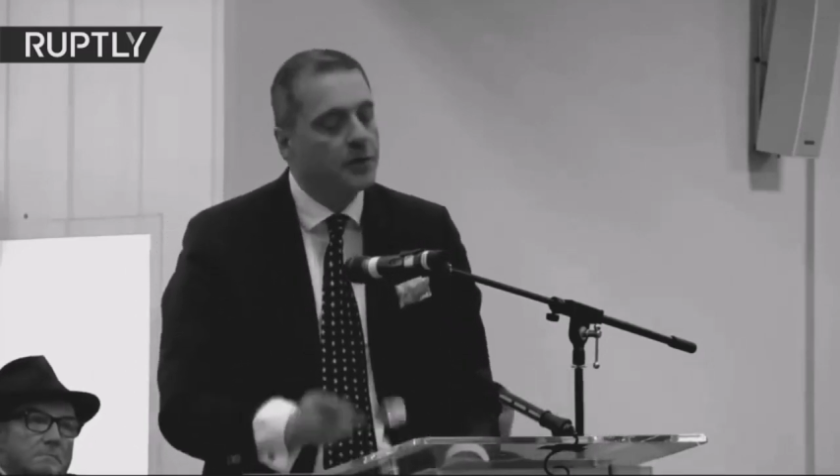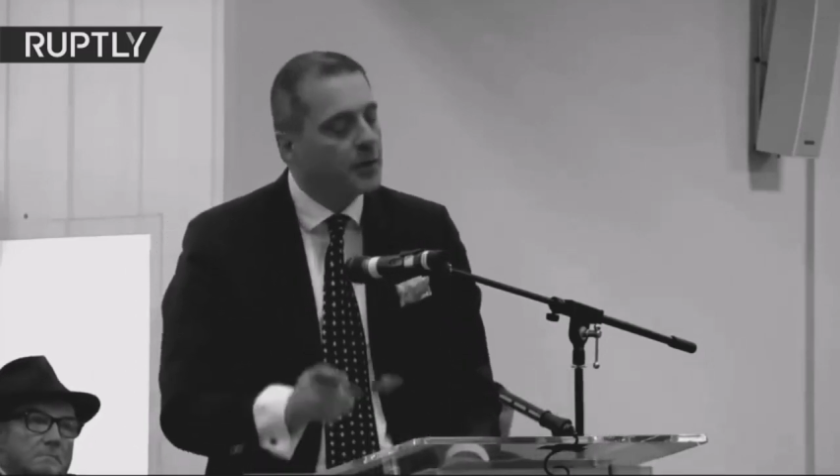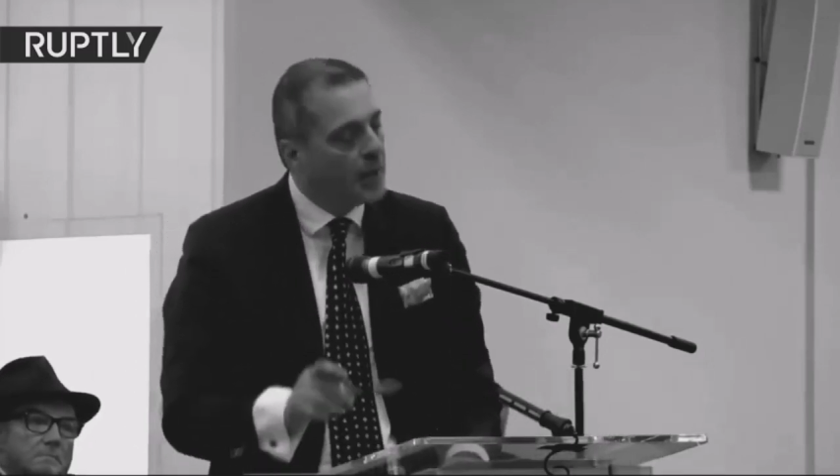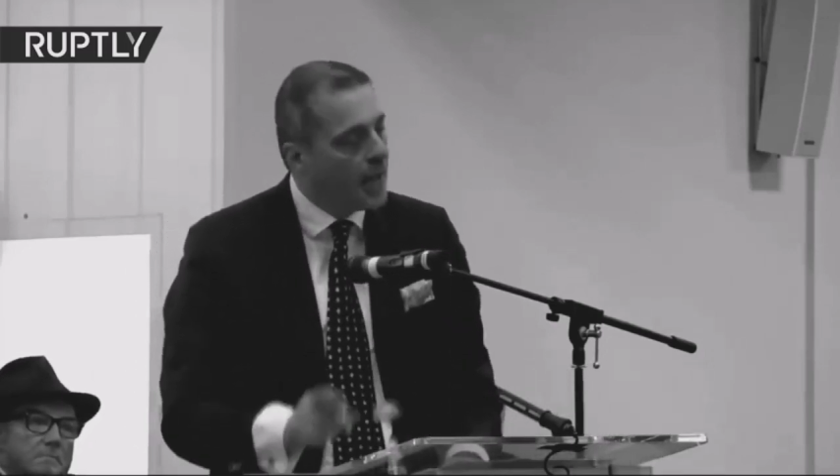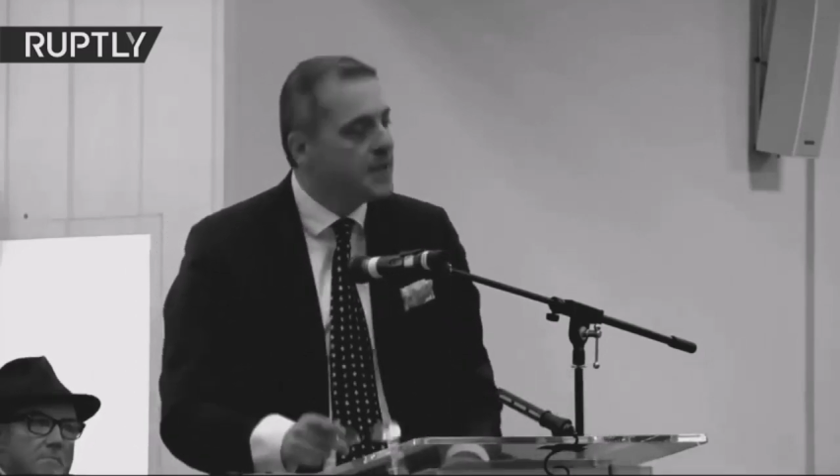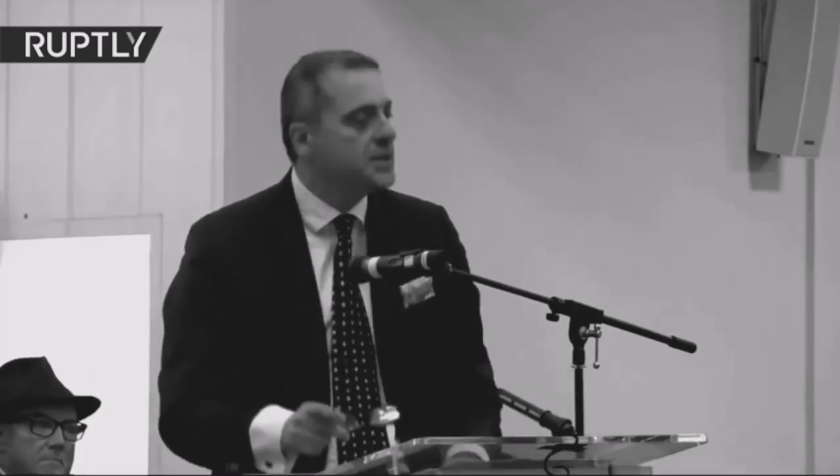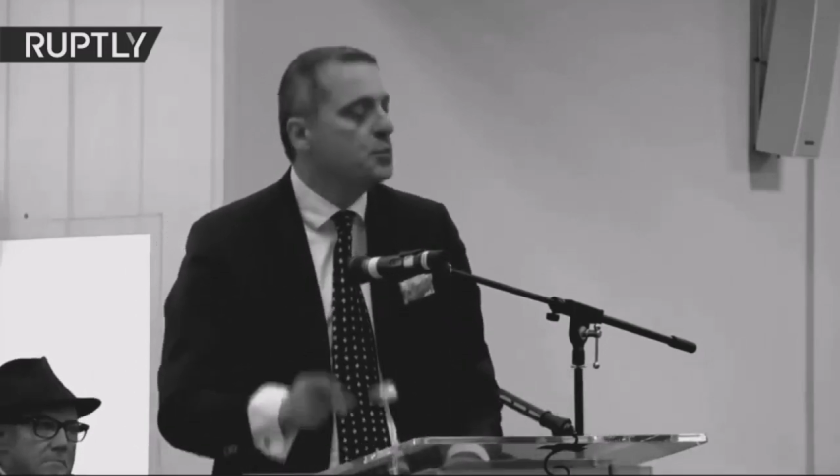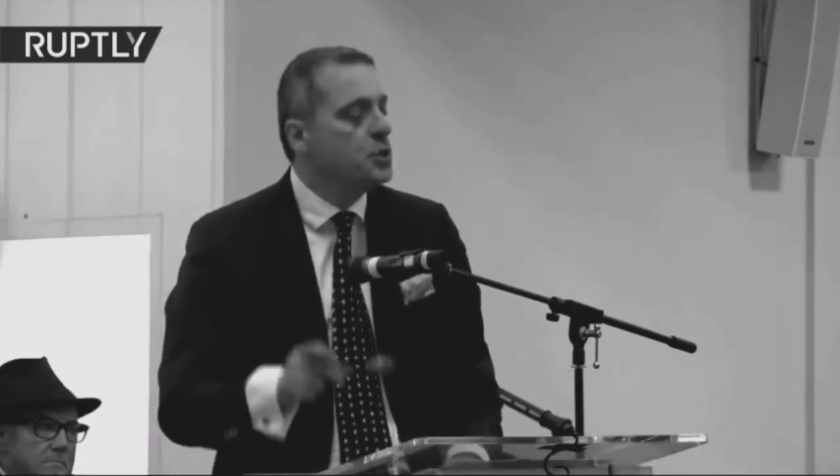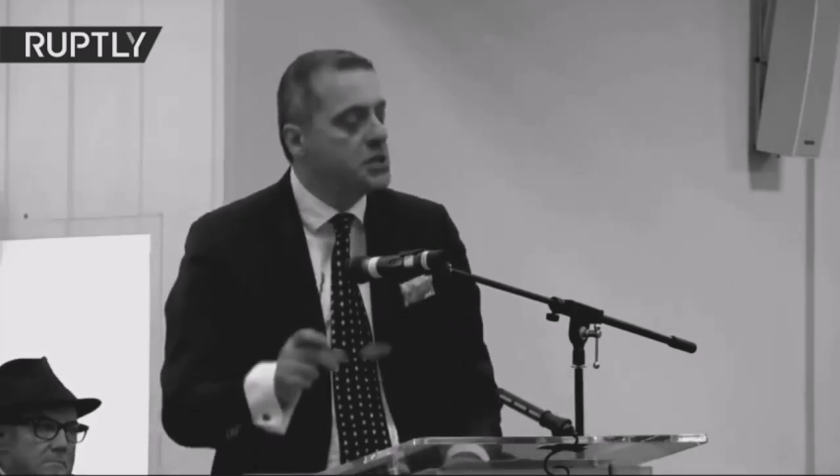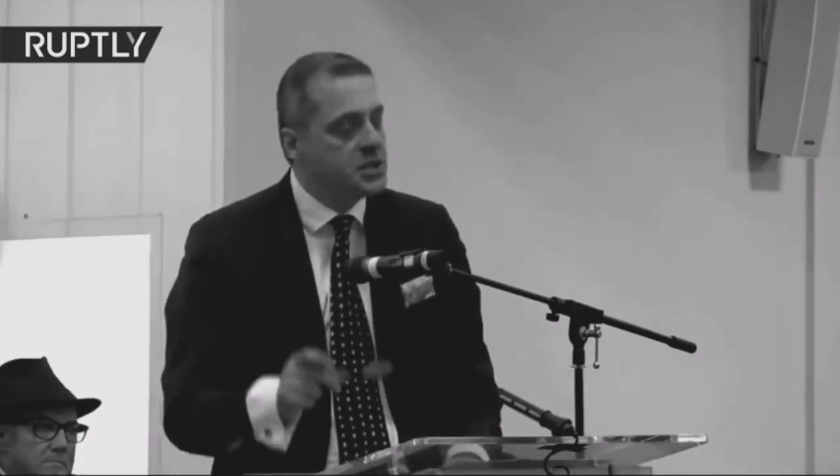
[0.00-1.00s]
the case
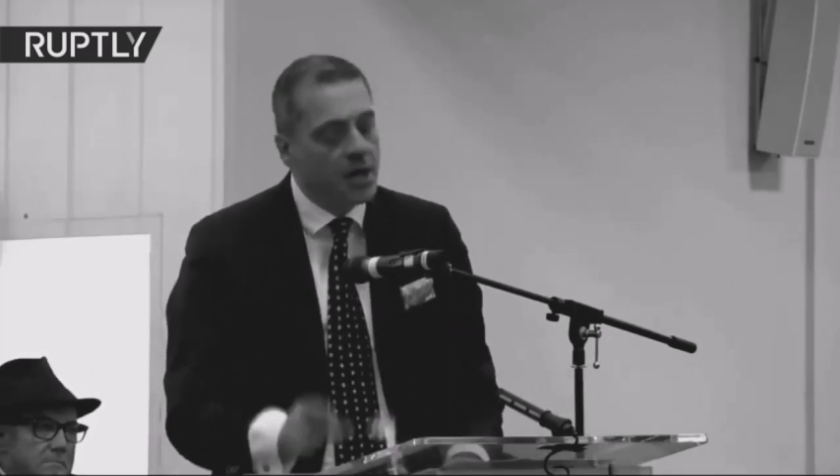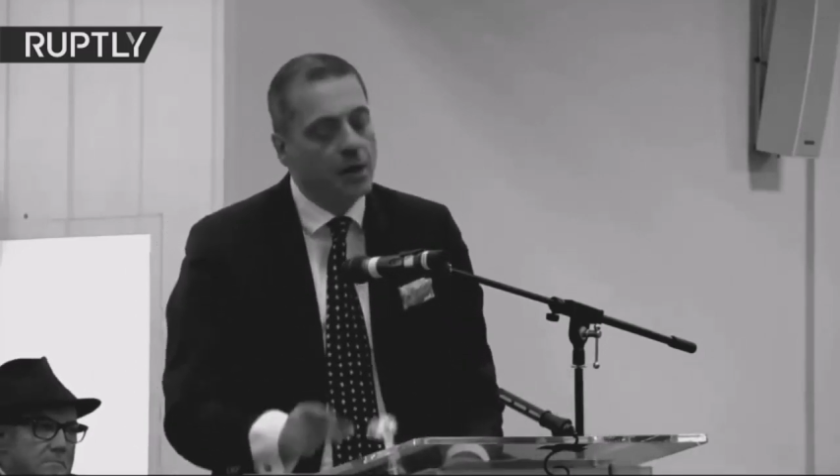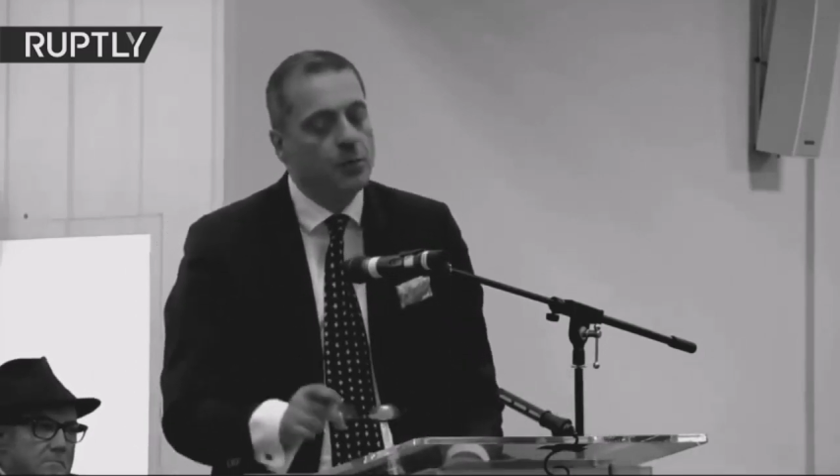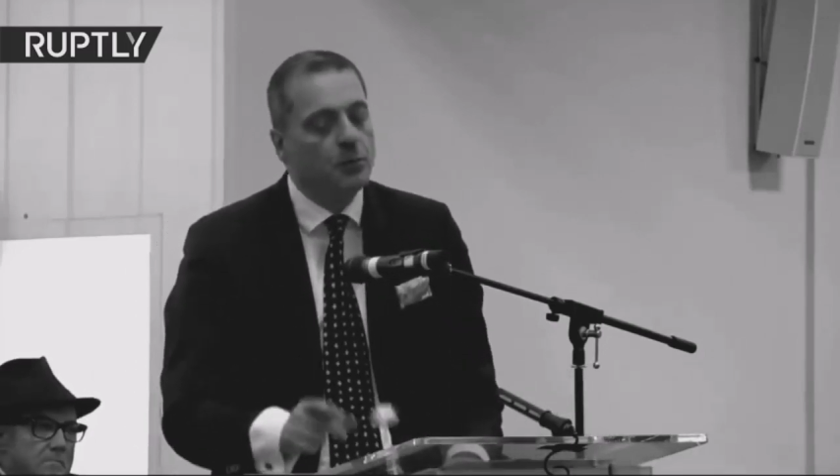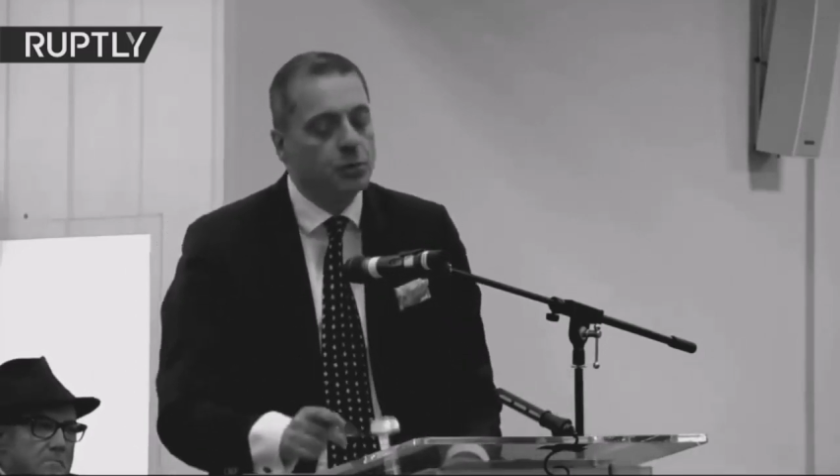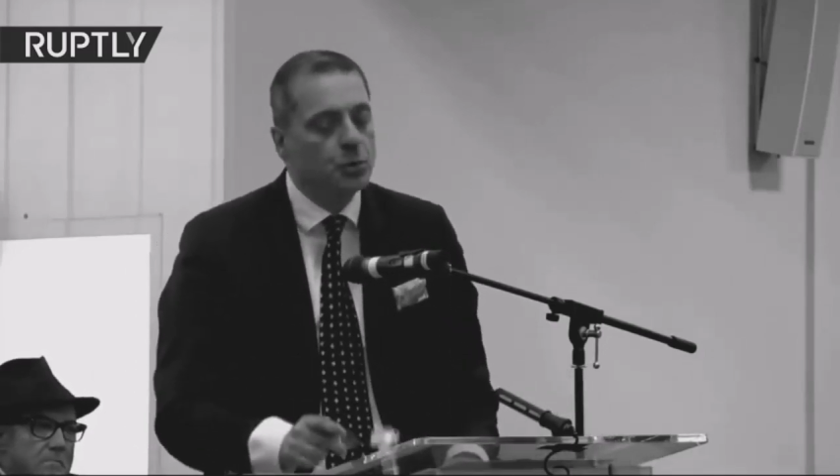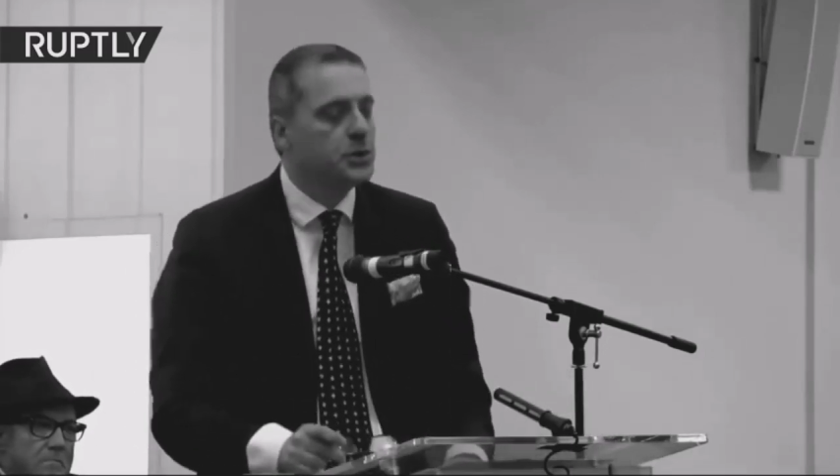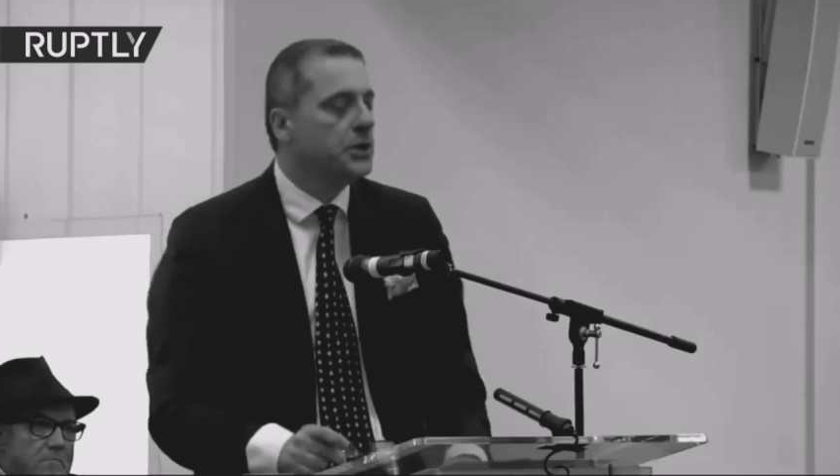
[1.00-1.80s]
which is now being brought